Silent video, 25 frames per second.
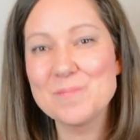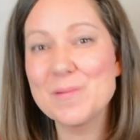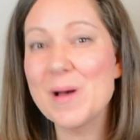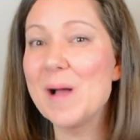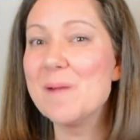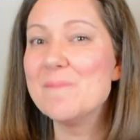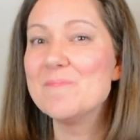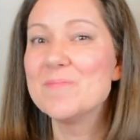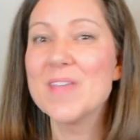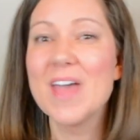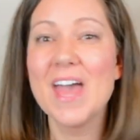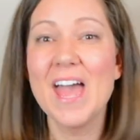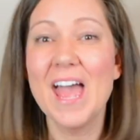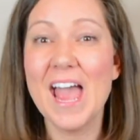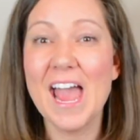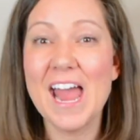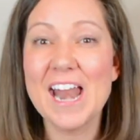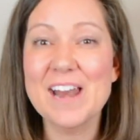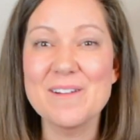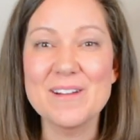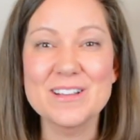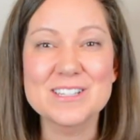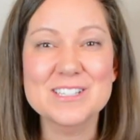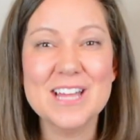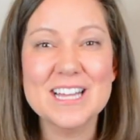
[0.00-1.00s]
But
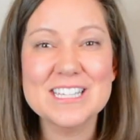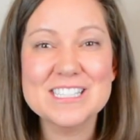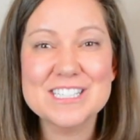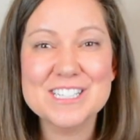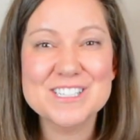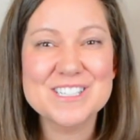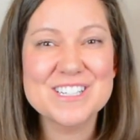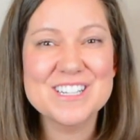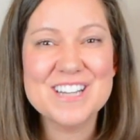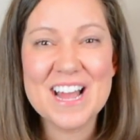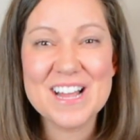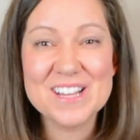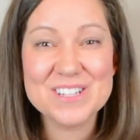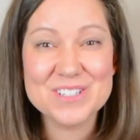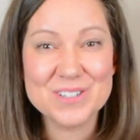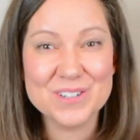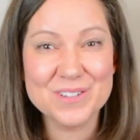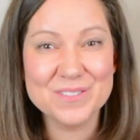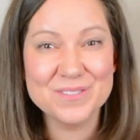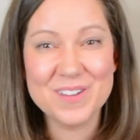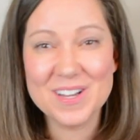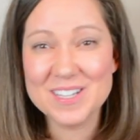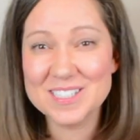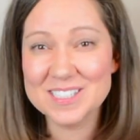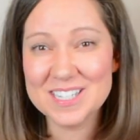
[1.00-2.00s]
anyway, so that's just an
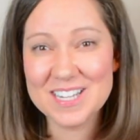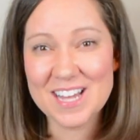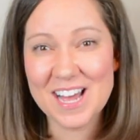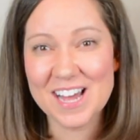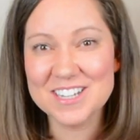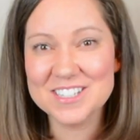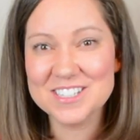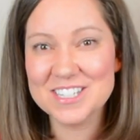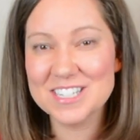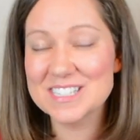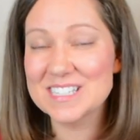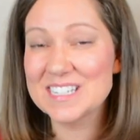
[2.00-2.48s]
extra fun touch,